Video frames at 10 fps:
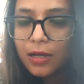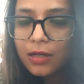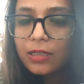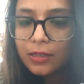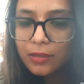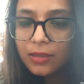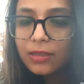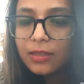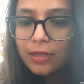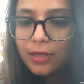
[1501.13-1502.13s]
Agnya.
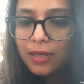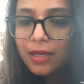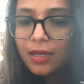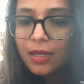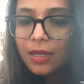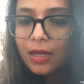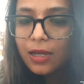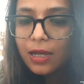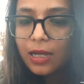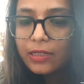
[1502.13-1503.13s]

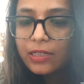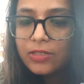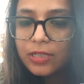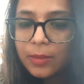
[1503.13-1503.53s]
I reach a